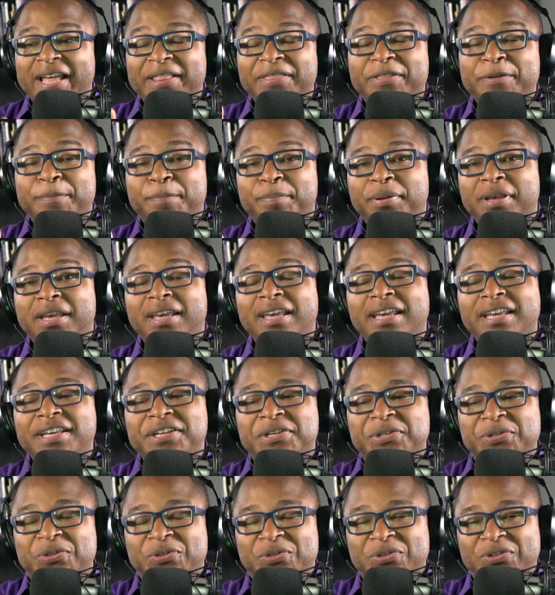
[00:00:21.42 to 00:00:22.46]
And the
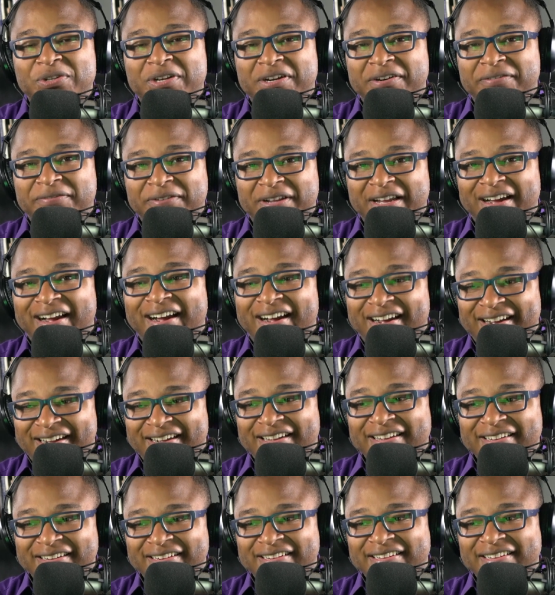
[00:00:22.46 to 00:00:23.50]
peace of
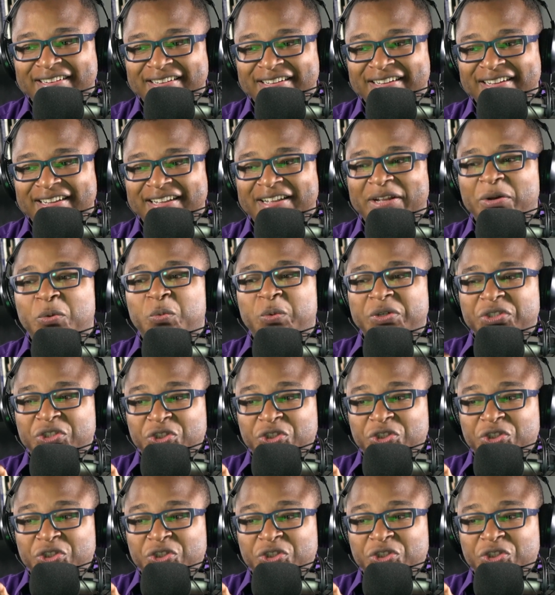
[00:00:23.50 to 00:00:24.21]
God,